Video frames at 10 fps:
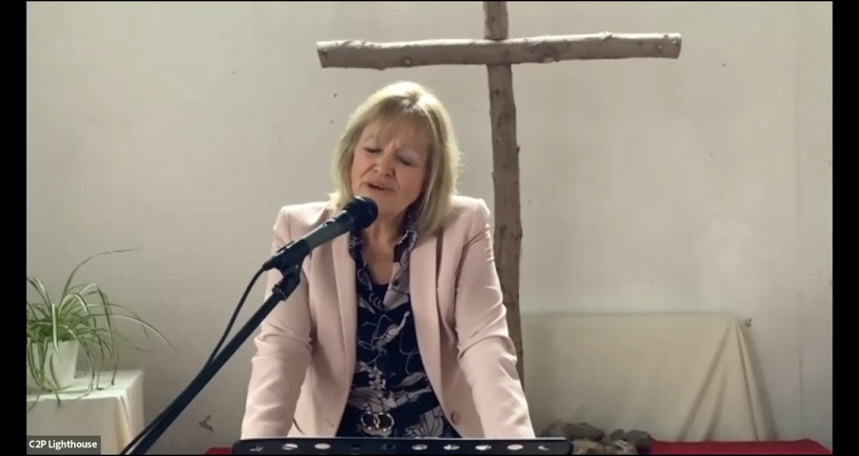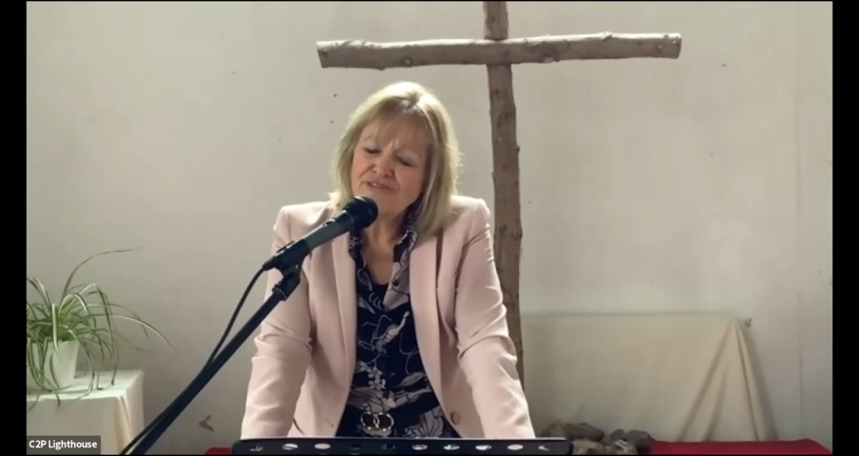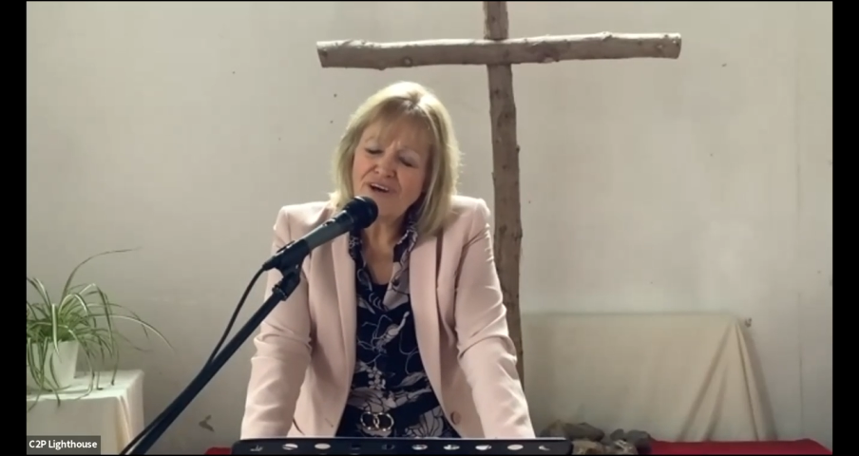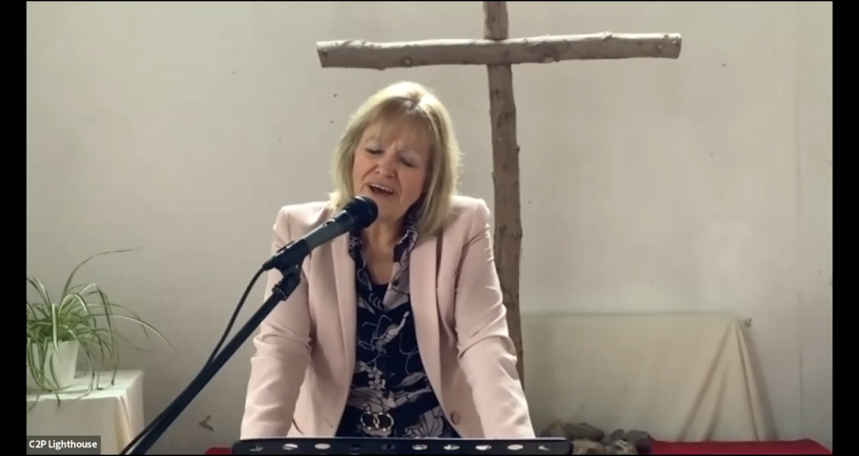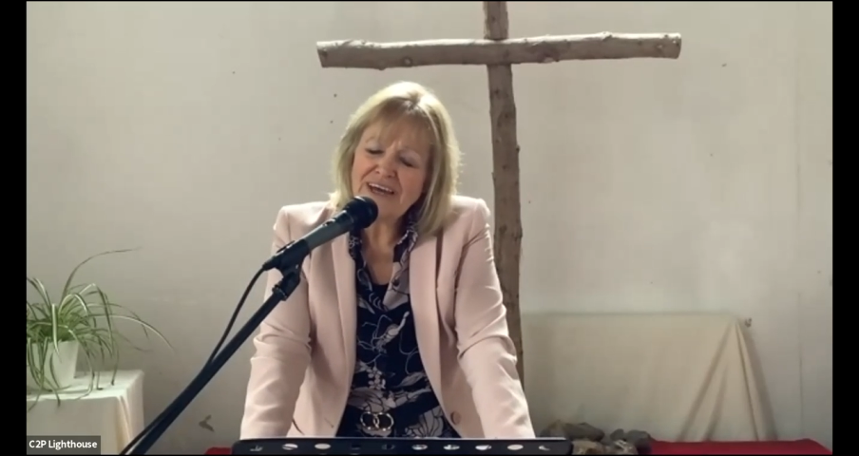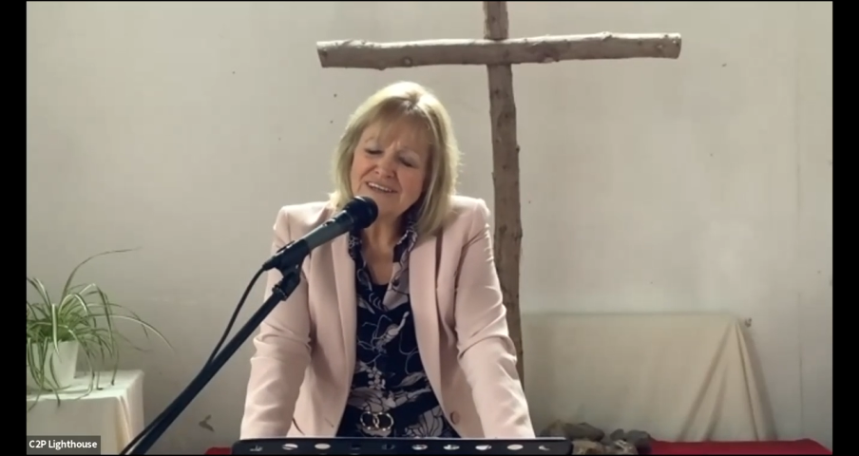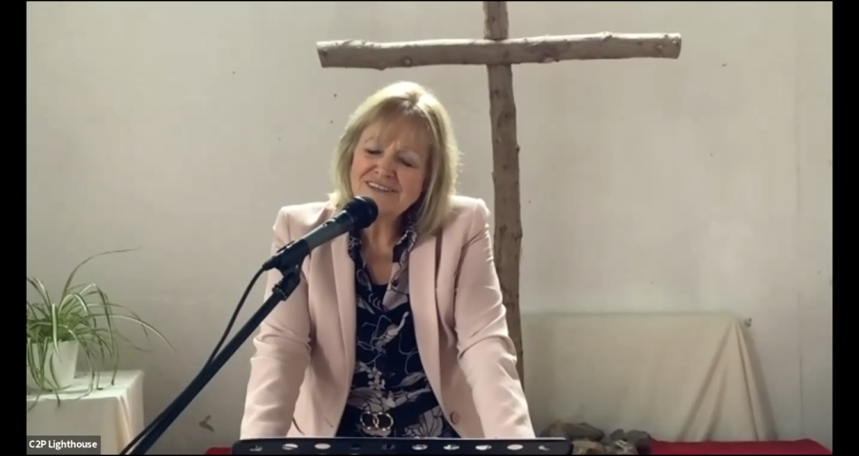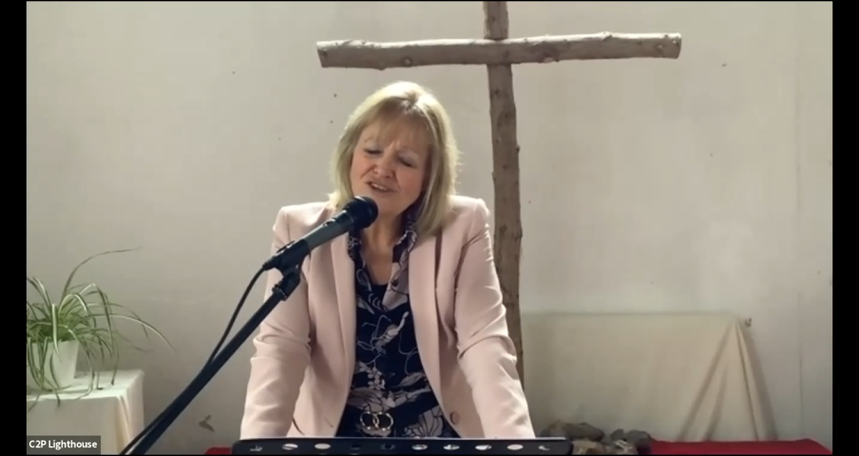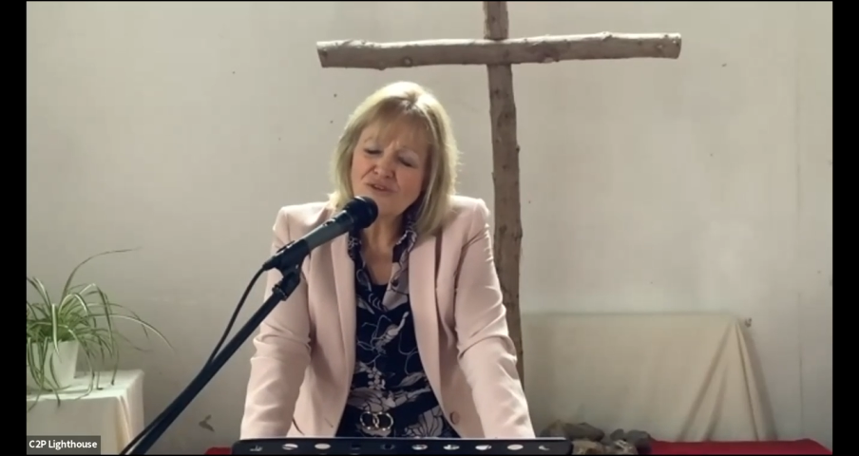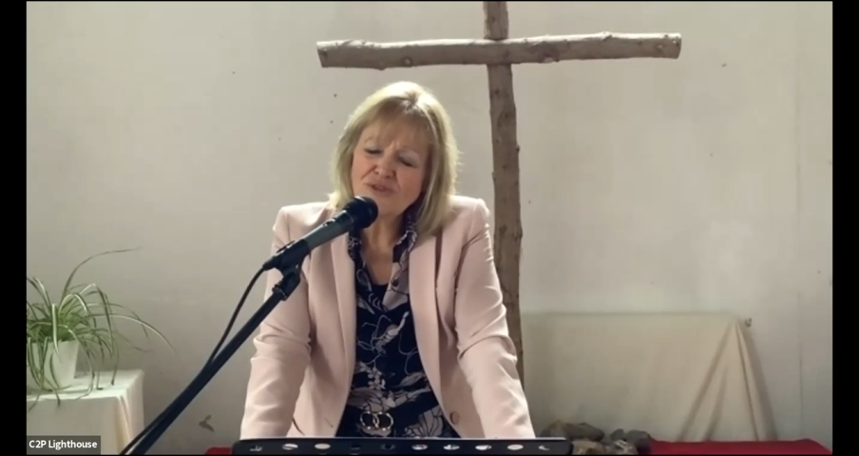
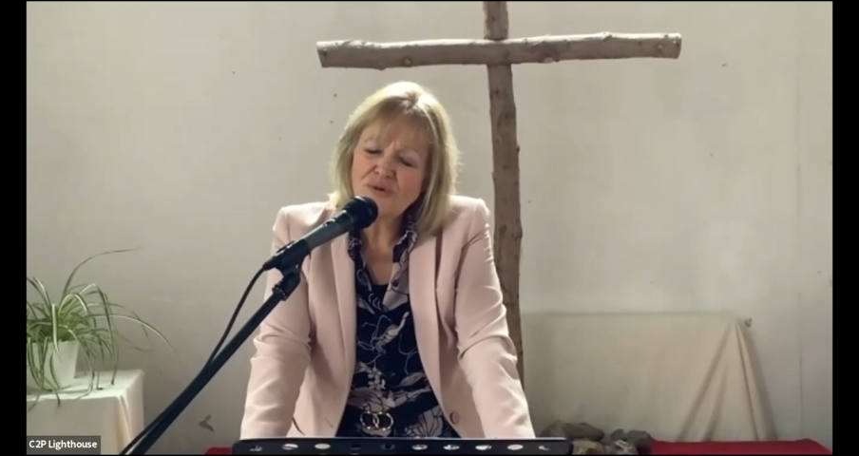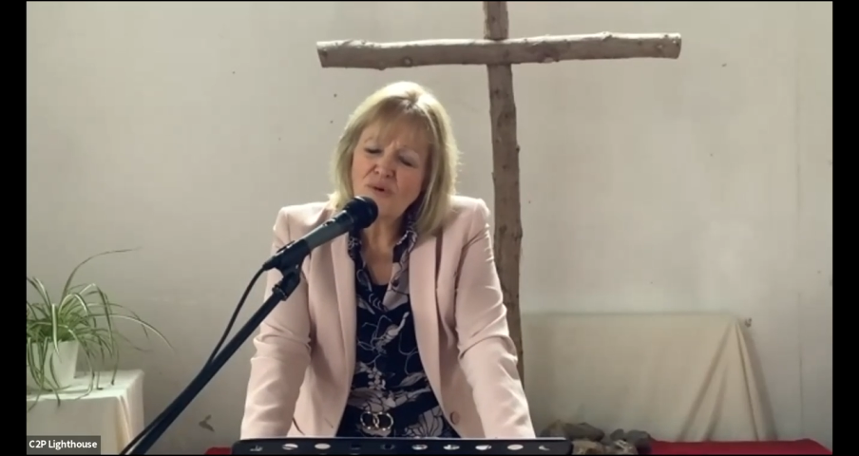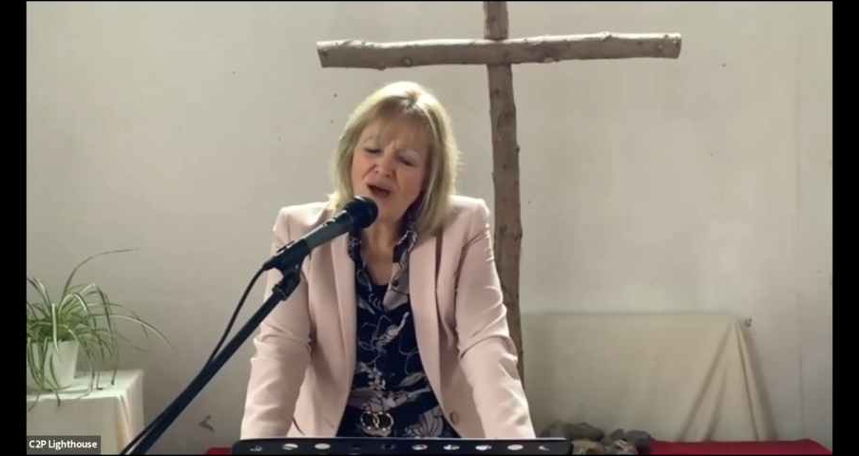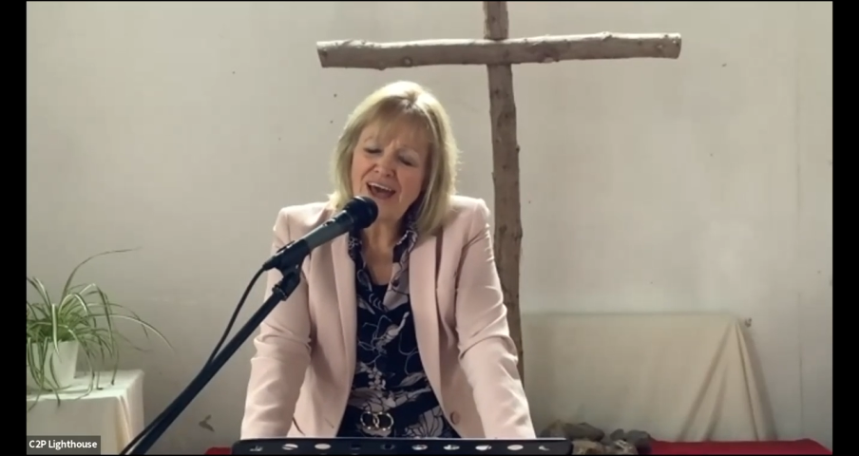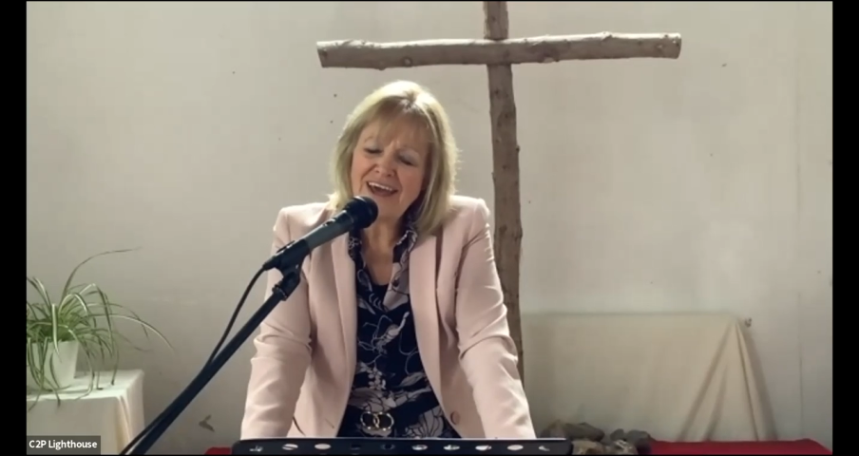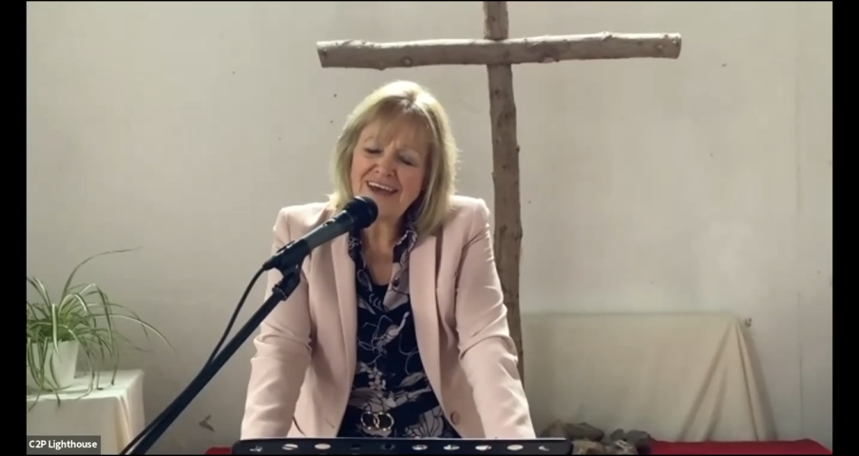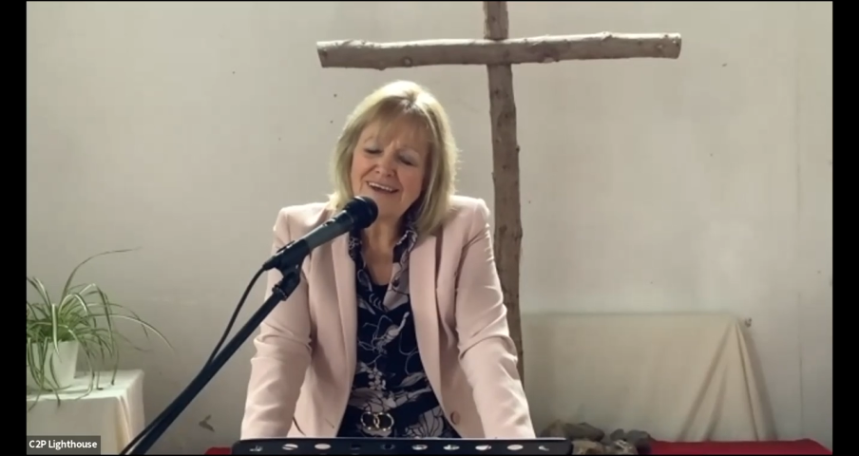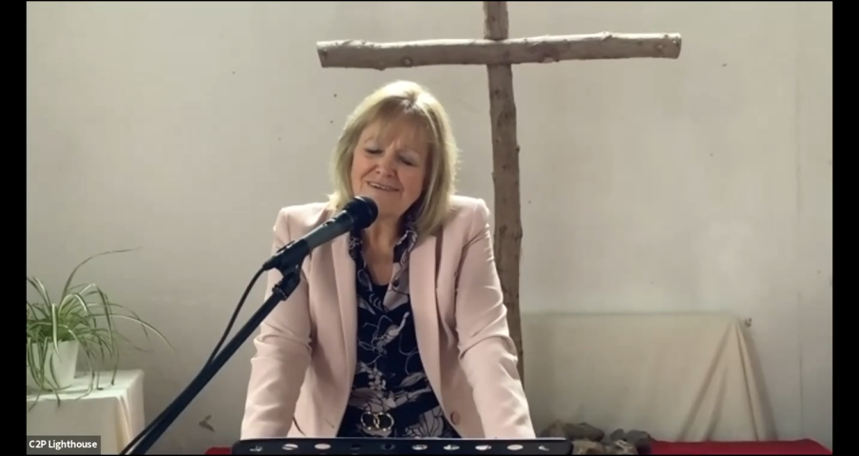find on the way.